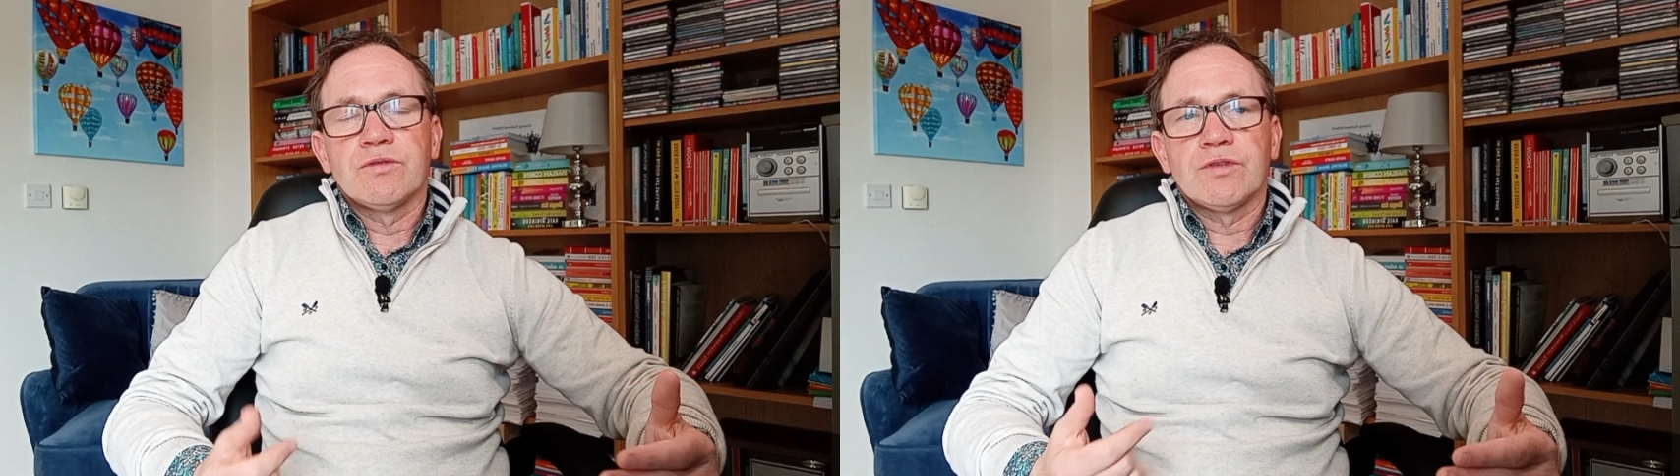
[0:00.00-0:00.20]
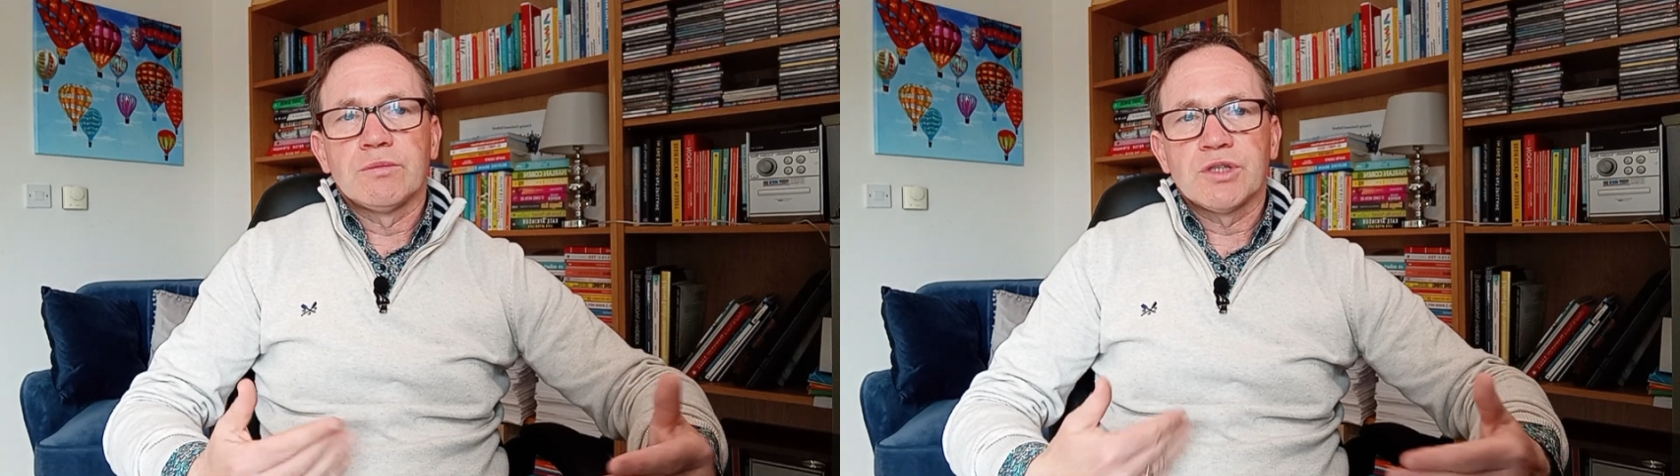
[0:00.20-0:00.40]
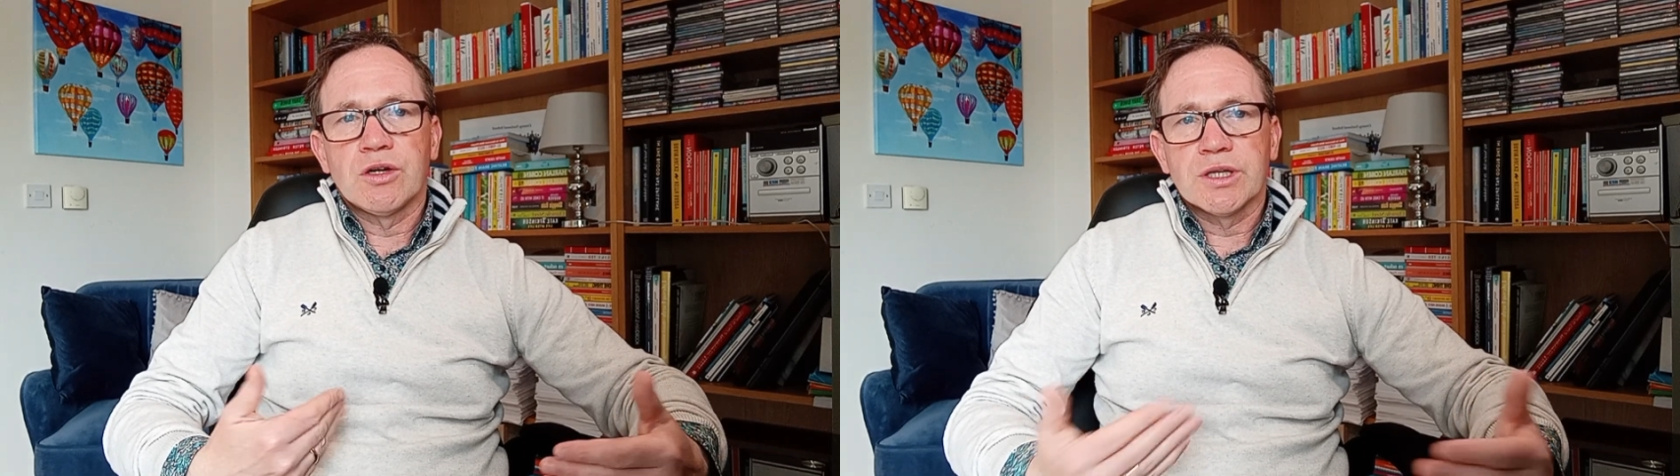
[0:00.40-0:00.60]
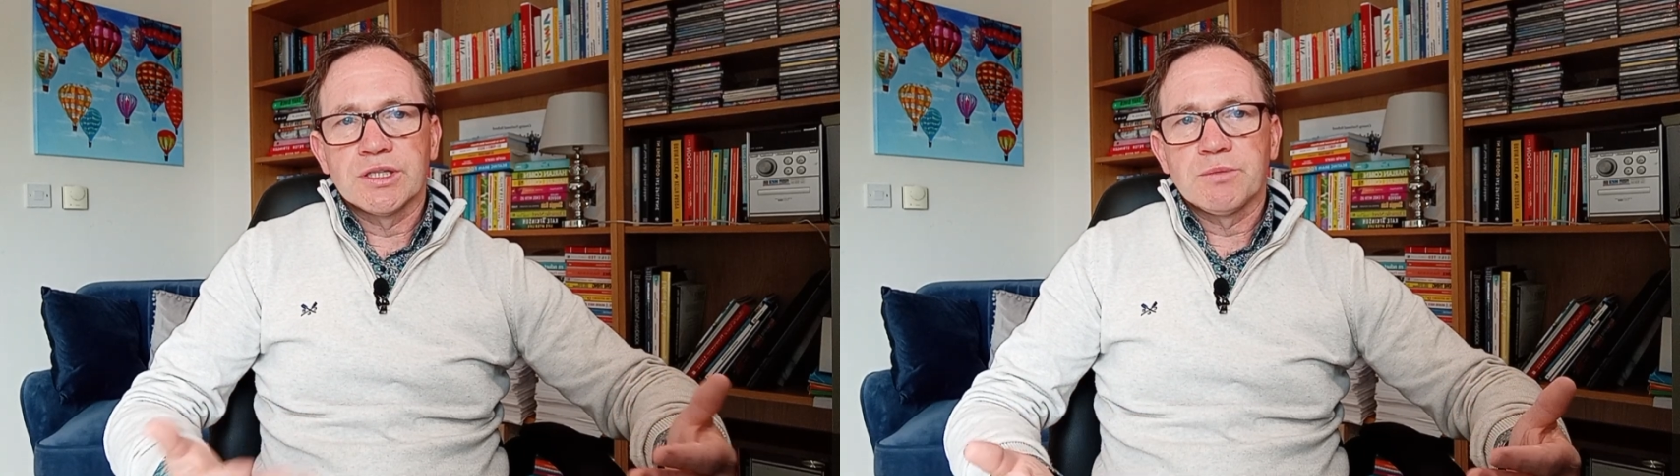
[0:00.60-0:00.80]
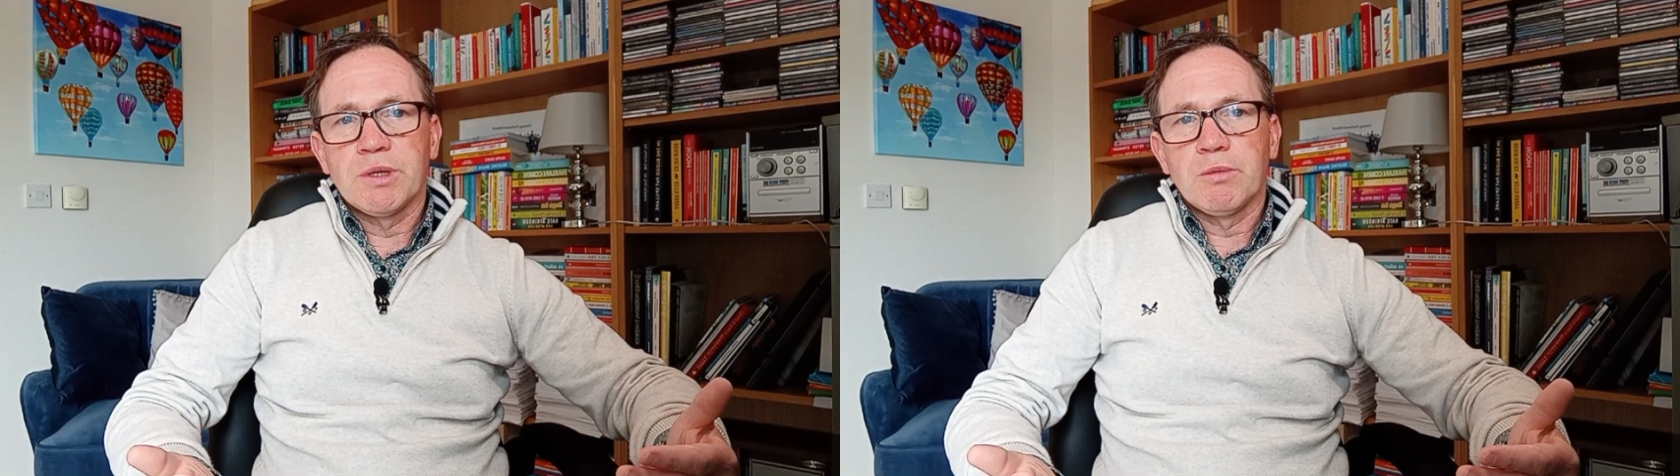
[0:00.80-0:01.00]
from talking
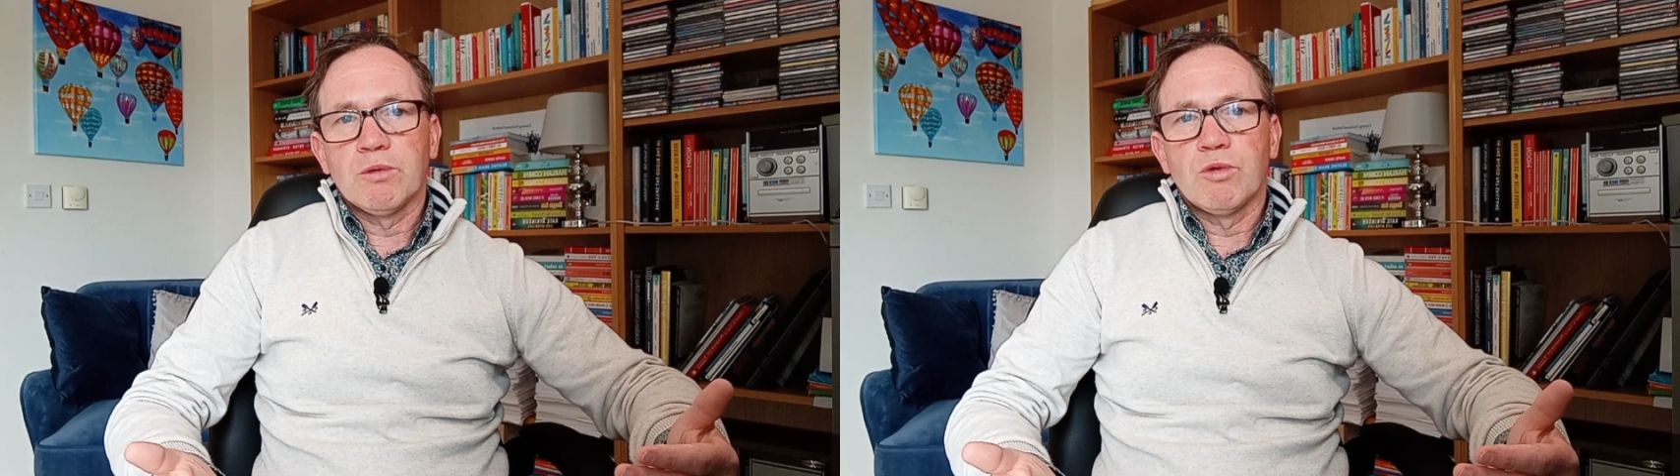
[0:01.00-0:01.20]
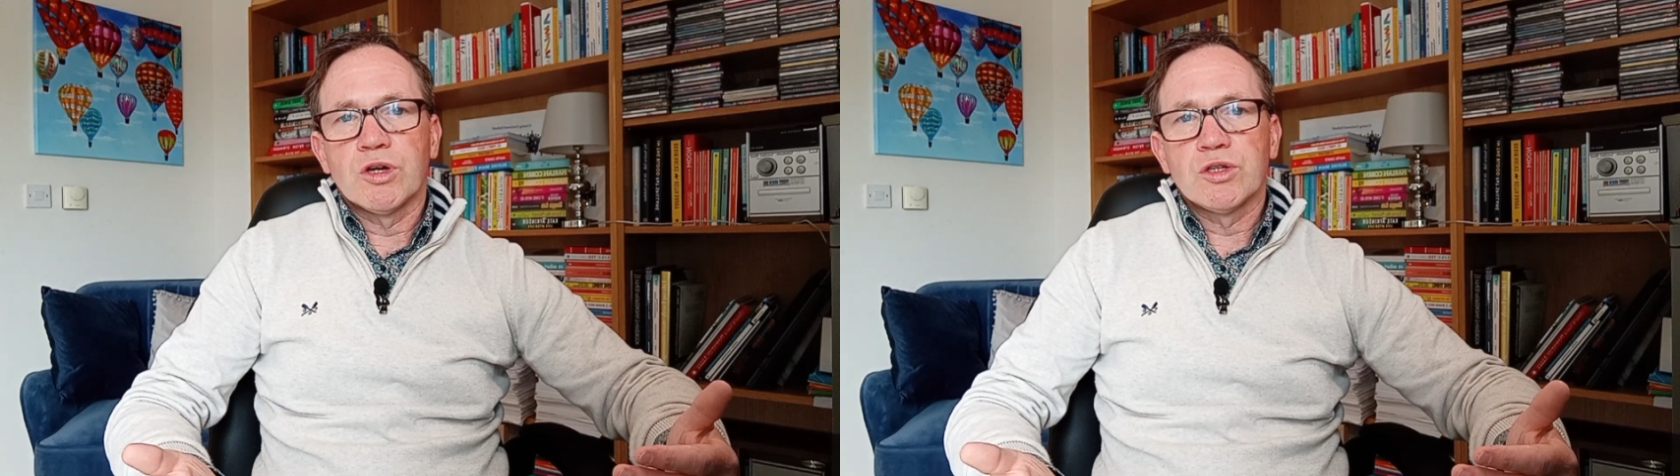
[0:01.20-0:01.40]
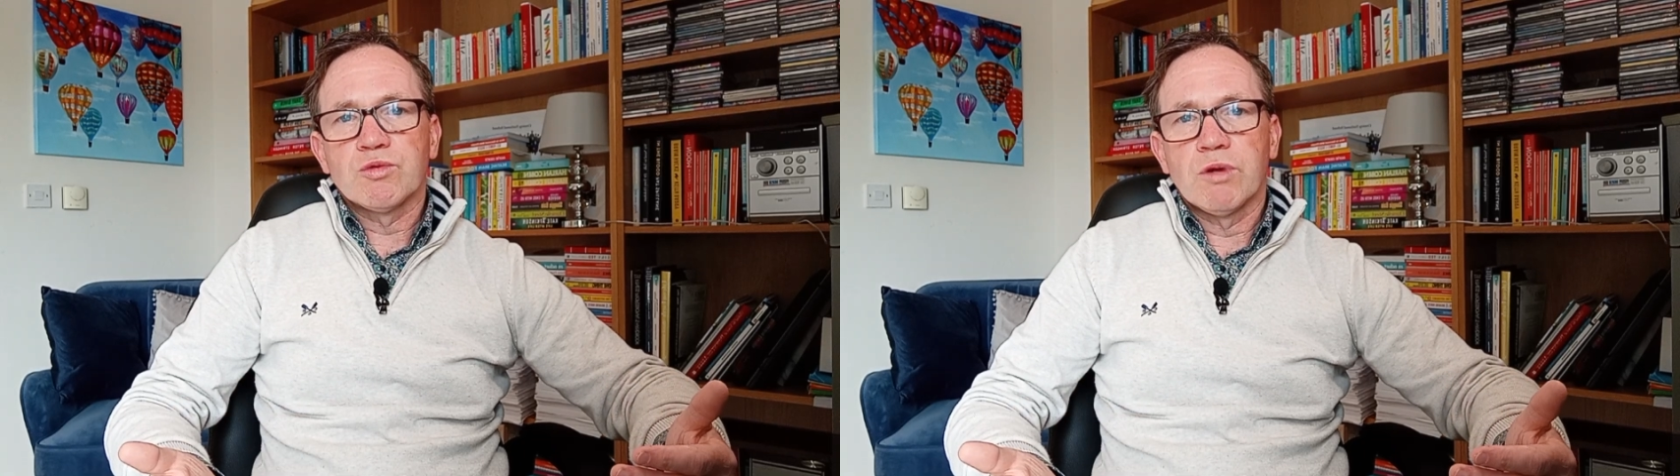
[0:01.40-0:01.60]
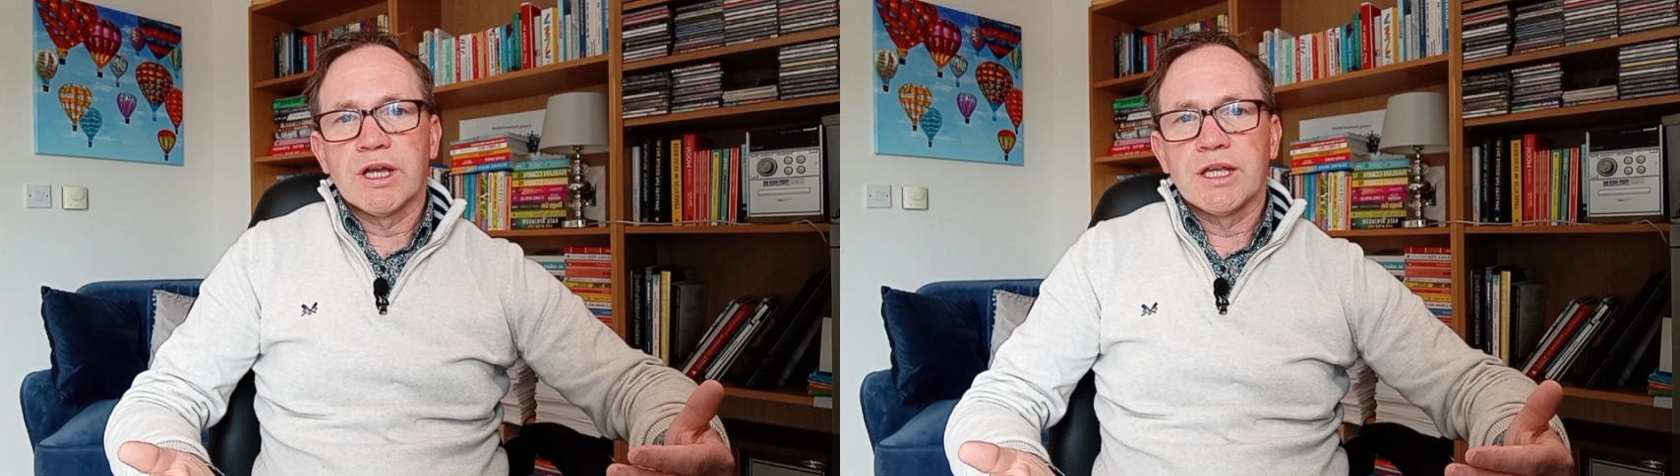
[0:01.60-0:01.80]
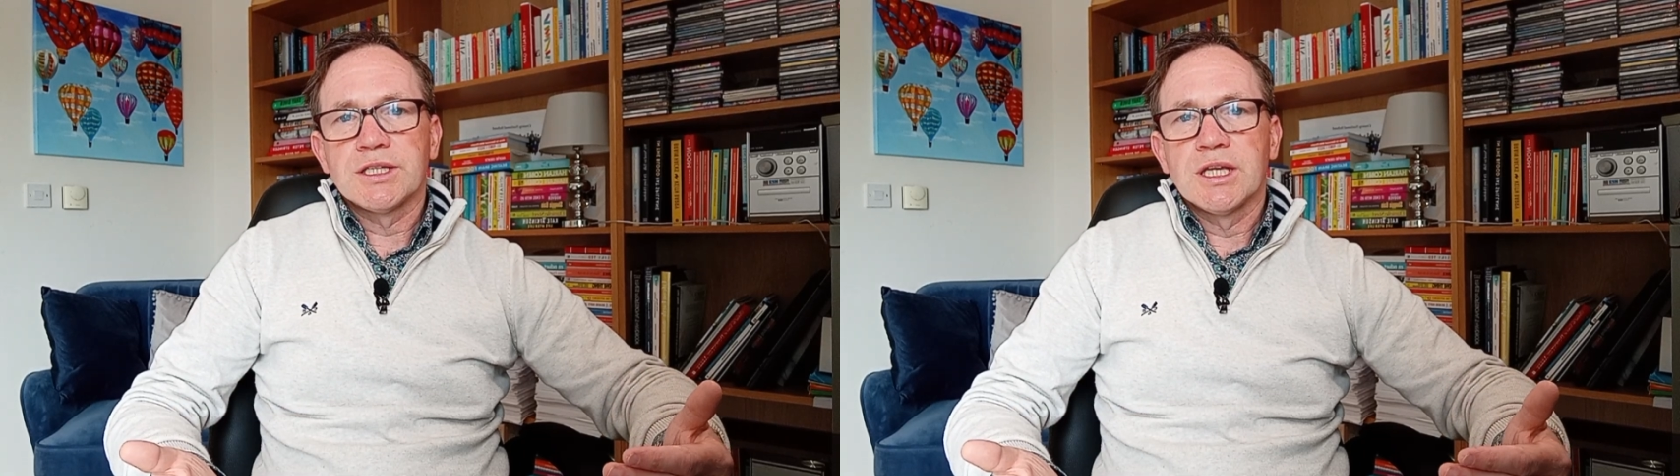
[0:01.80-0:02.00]
to people
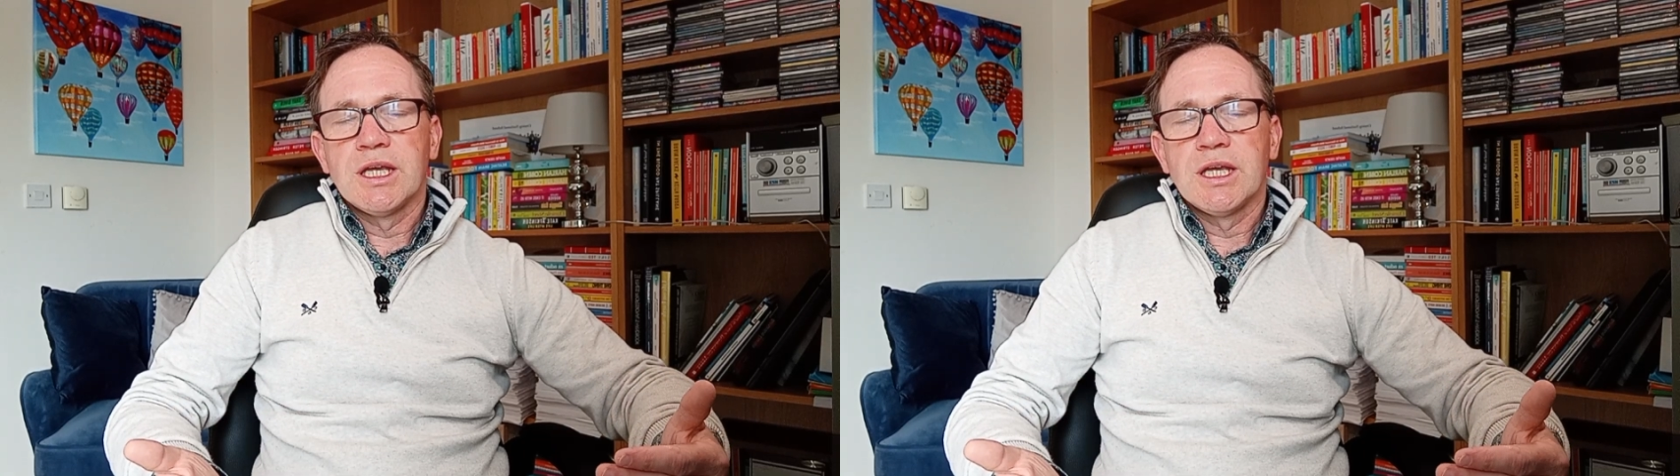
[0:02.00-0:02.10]
worldwide